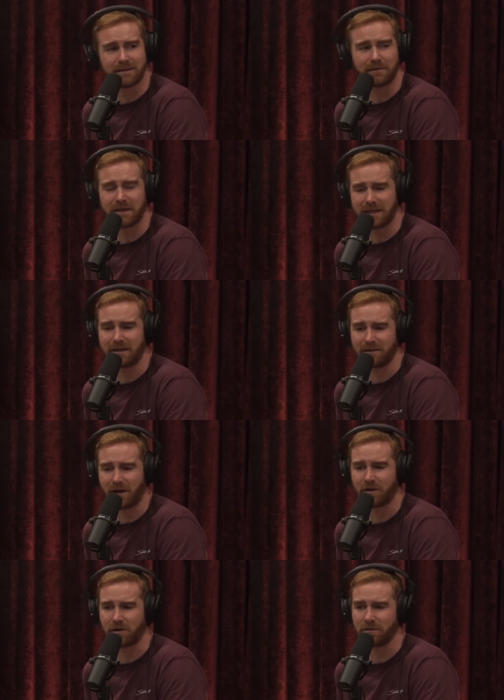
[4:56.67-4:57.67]
Something in the
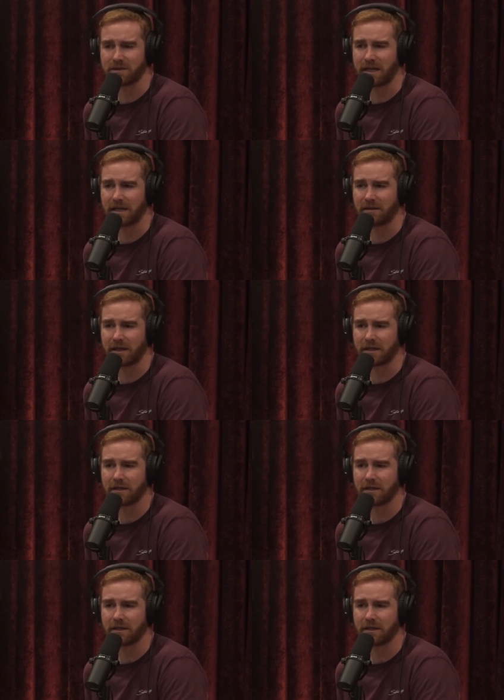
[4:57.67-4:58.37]
article was saying how, like...